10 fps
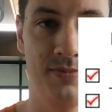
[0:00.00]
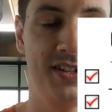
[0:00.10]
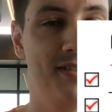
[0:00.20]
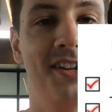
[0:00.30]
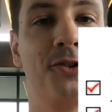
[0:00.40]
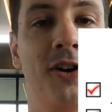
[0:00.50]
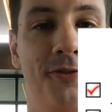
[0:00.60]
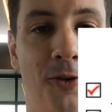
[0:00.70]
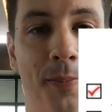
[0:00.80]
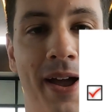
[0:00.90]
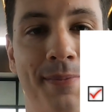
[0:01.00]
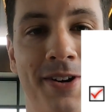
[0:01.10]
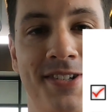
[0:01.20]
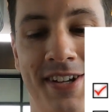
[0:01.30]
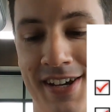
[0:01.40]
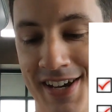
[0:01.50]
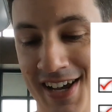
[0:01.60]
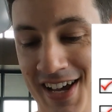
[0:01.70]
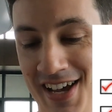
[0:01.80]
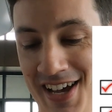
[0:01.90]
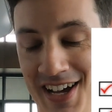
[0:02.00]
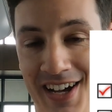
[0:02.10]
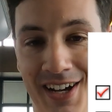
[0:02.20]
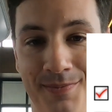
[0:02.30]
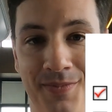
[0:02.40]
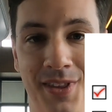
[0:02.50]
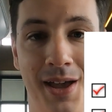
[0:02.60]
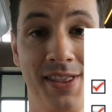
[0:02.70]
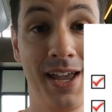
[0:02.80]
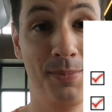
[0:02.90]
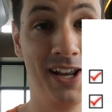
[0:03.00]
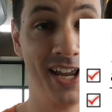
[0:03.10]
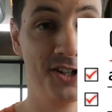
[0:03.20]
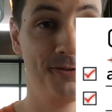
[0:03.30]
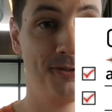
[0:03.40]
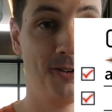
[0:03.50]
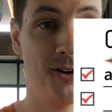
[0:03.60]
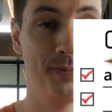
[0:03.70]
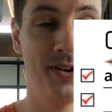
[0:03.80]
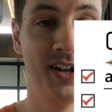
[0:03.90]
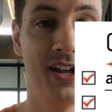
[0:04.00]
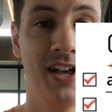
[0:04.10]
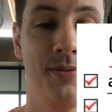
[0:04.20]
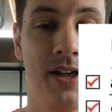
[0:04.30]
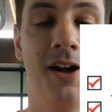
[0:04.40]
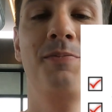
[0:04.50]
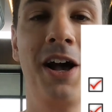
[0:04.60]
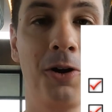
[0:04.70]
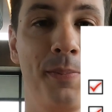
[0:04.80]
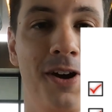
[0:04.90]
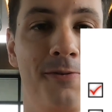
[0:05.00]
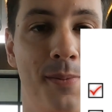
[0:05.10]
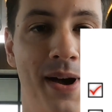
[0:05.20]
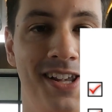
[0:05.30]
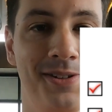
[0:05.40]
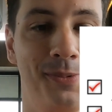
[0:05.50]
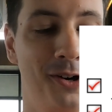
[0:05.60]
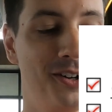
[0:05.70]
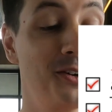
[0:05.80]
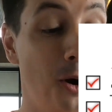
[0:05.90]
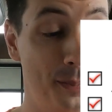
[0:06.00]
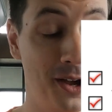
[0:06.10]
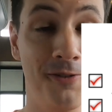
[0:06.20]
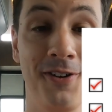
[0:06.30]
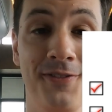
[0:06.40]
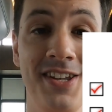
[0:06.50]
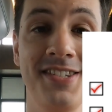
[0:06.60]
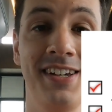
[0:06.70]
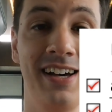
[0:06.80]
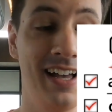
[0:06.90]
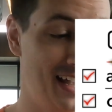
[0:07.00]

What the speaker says: Let's call it 4 papers. The application form, a copy of your passport, copy of your visa,